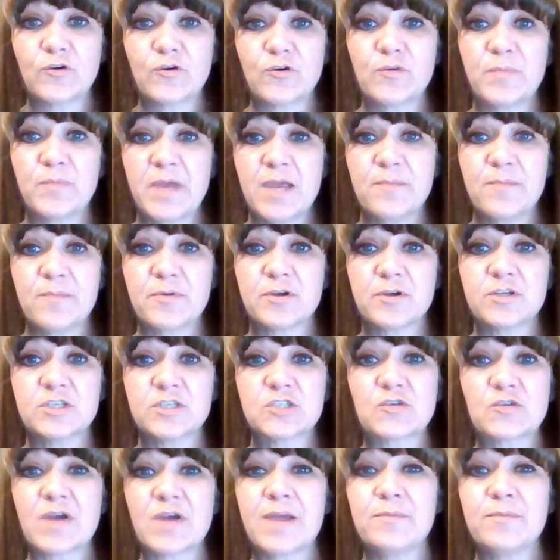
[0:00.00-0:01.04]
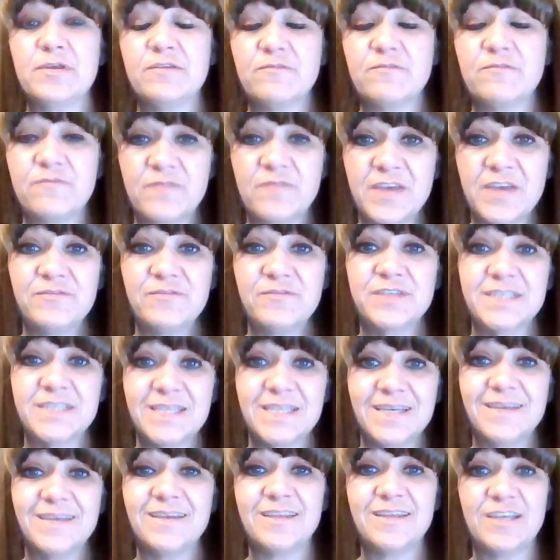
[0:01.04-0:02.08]
paper describing
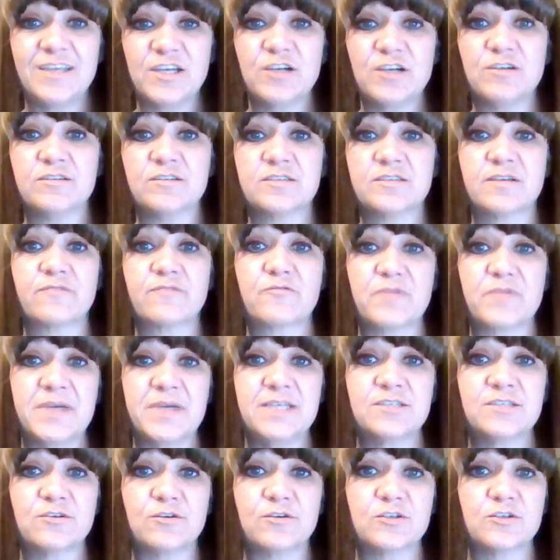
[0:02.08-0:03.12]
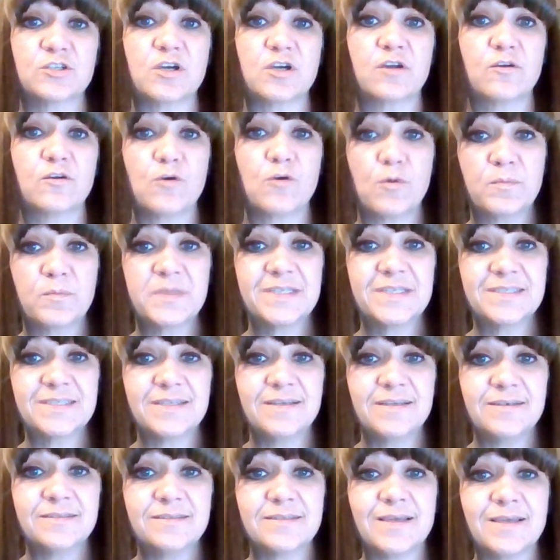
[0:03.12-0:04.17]
15 years of research on
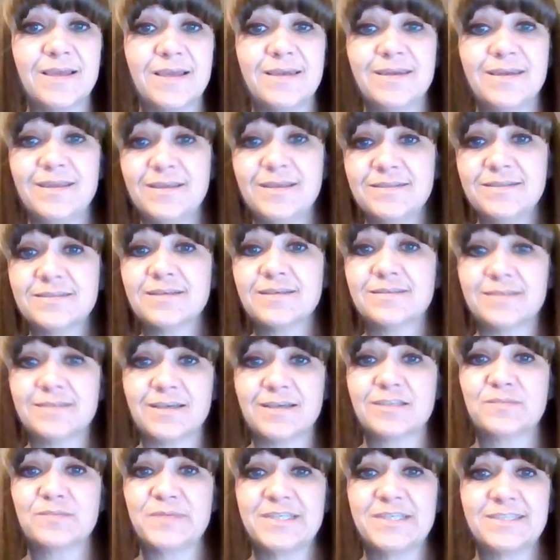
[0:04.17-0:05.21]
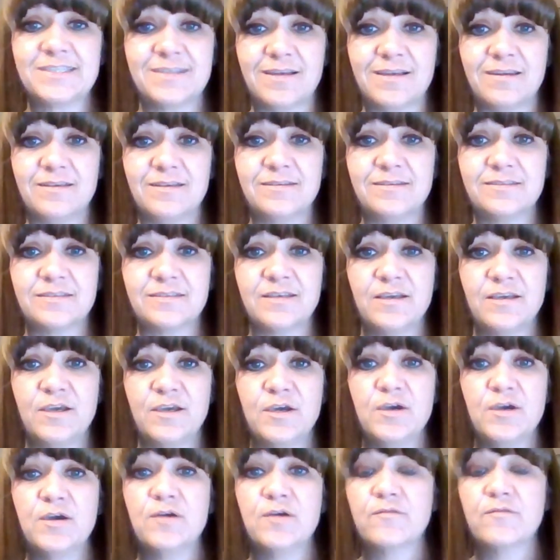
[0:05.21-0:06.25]
homelessness and needs assessment studies.
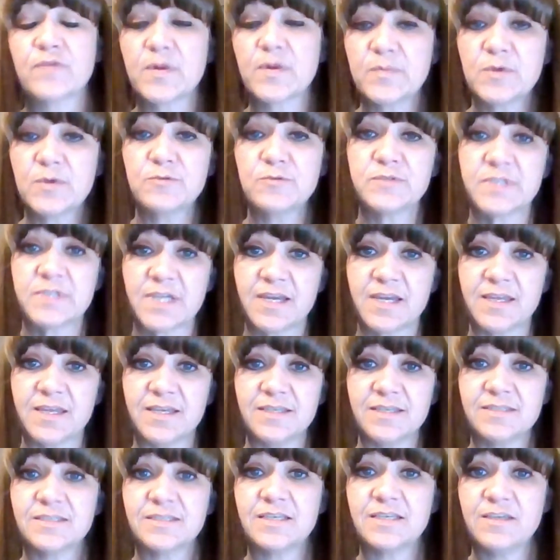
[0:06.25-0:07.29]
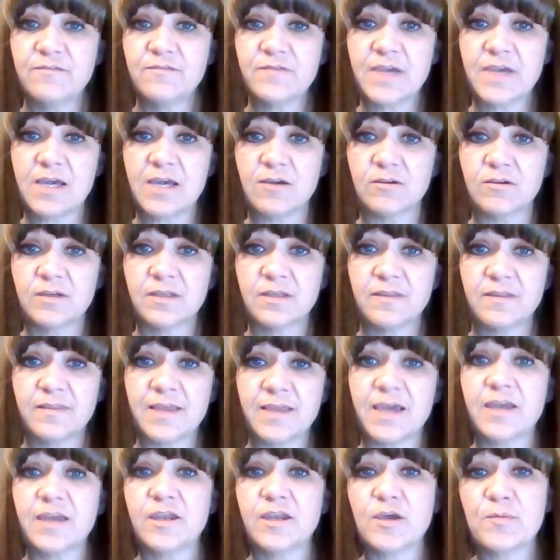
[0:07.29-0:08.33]
From those studies, he found
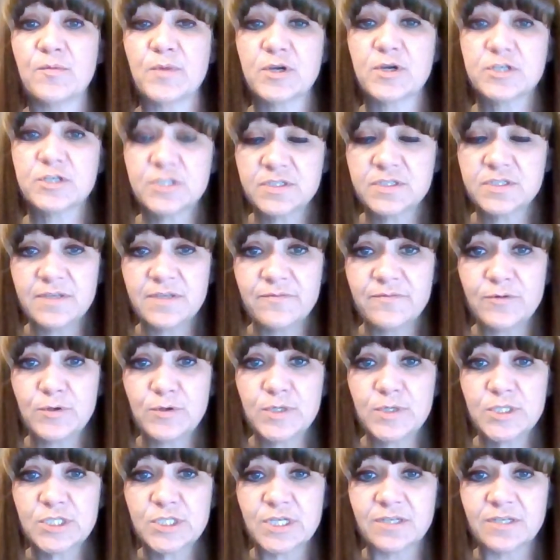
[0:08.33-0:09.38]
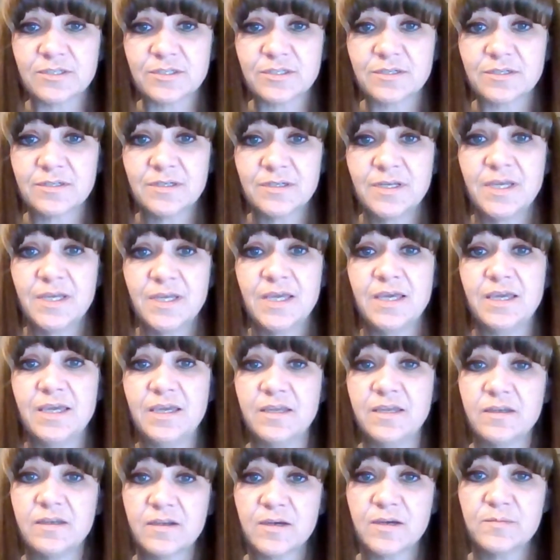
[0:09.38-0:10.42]
that emergency food and shelter,
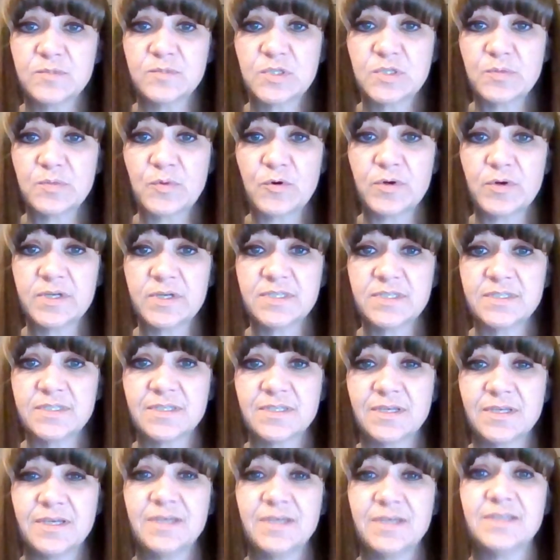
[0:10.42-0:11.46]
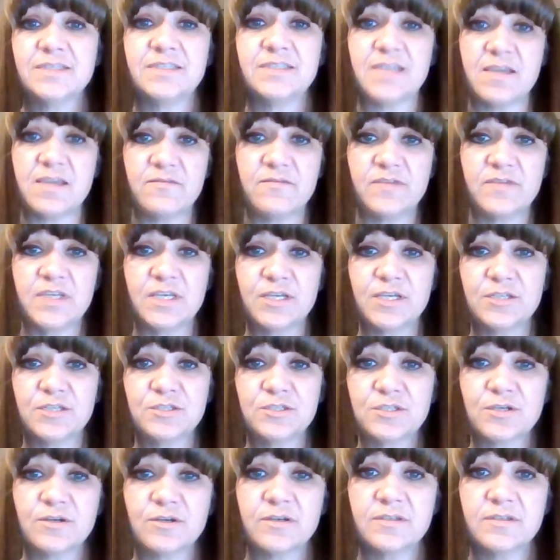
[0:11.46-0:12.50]
income supports, safety
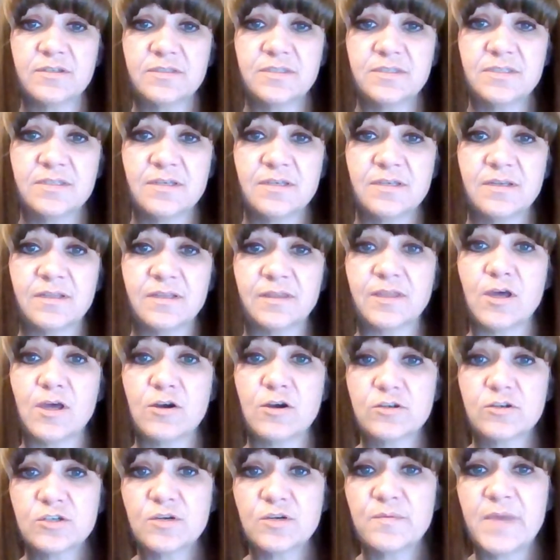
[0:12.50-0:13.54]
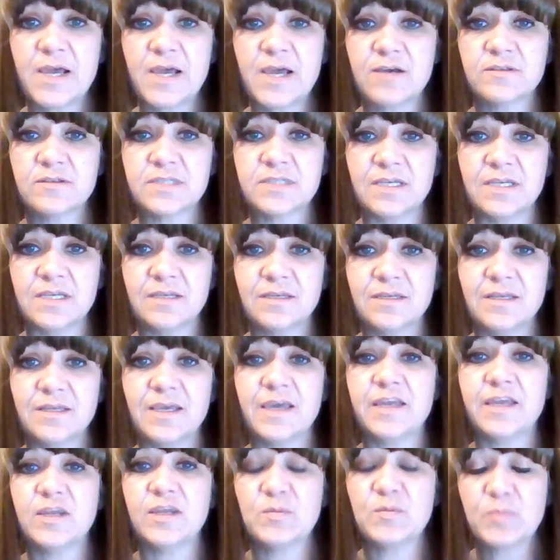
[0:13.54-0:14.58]
concerns, long-term housing,
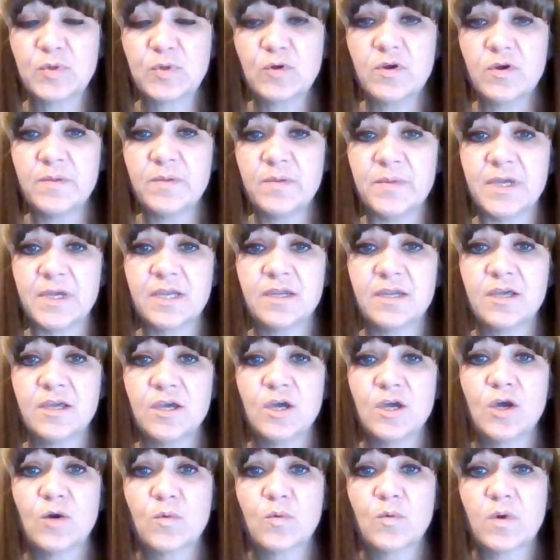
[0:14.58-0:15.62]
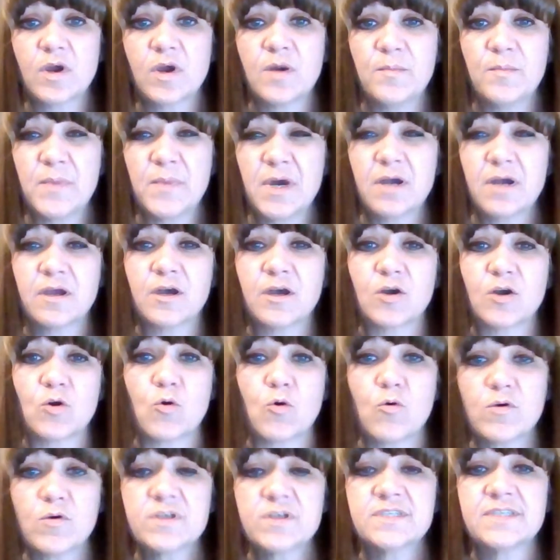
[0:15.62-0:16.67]
and employment were among a
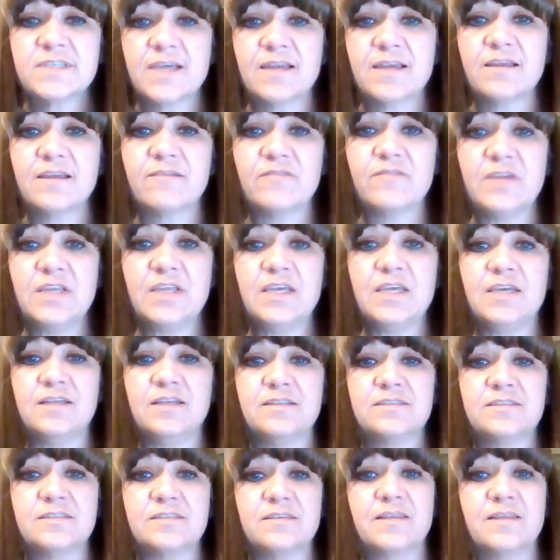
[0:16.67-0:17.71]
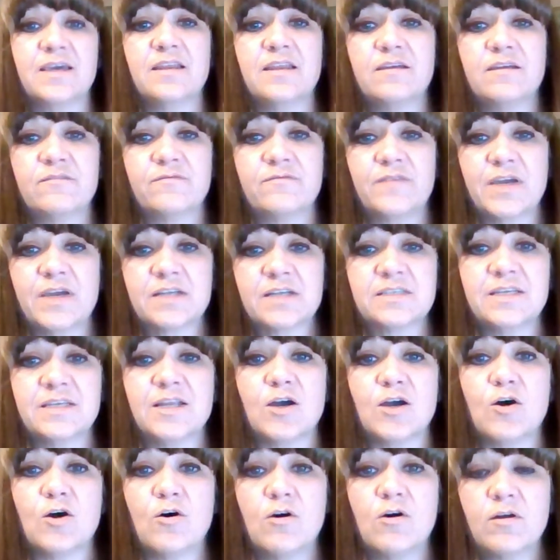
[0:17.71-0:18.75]
core set of needs that affected
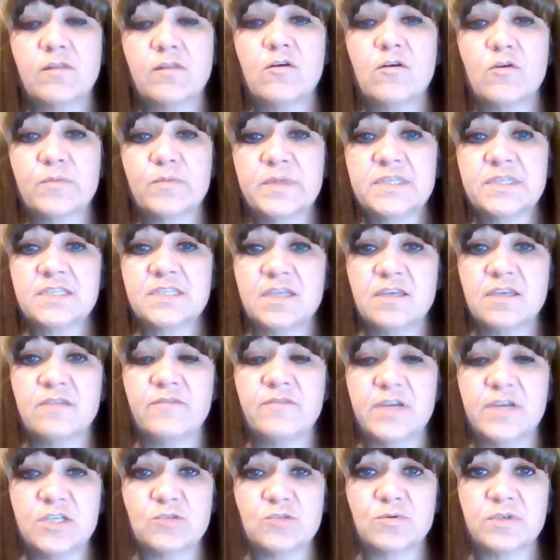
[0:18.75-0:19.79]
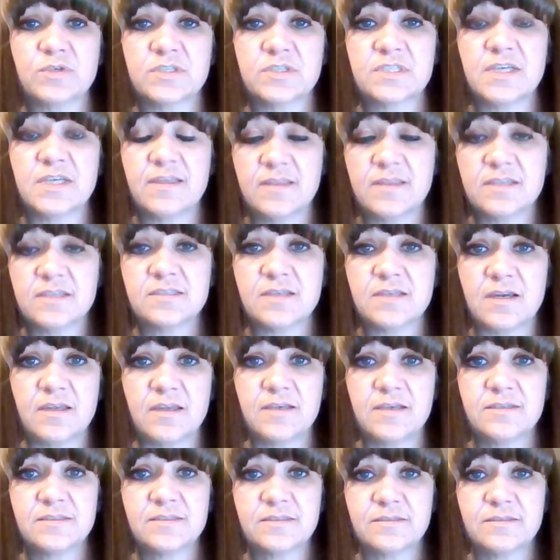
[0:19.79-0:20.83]
all homeless individuals in the studies.